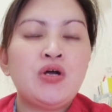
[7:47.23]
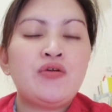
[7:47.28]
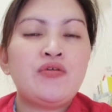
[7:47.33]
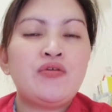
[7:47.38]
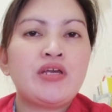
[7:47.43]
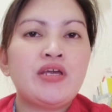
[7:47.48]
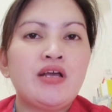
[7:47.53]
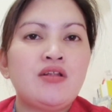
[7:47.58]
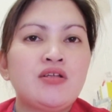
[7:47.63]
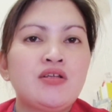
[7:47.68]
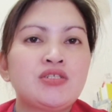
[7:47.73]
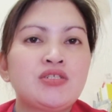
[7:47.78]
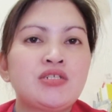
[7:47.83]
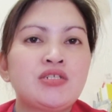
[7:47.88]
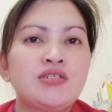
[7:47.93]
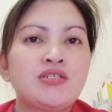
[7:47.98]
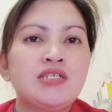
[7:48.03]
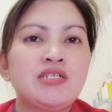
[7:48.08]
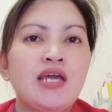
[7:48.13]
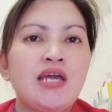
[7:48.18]

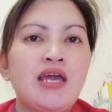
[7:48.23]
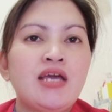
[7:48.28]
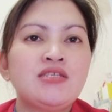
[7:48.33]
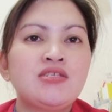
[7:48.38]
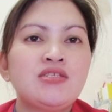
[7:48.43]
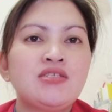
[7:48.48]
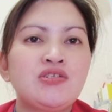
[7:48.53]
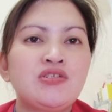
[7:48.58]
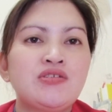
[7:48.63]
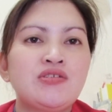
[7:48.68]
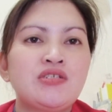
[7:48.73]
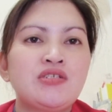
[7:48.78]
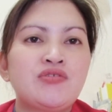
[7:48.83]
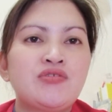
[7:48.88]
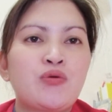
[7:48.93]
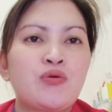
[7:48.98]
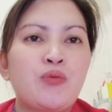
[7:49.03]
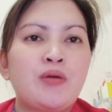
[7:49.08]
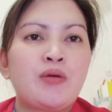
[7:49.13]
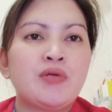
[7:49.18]
regulatory and security
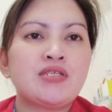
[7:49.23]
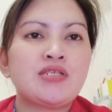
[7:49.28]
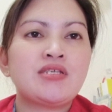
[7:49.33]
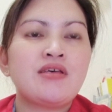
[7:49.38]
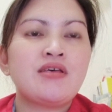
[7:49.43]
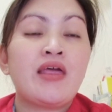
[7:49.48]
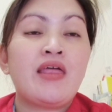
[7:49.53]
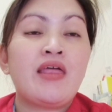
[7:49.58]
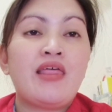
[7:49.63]
requirements.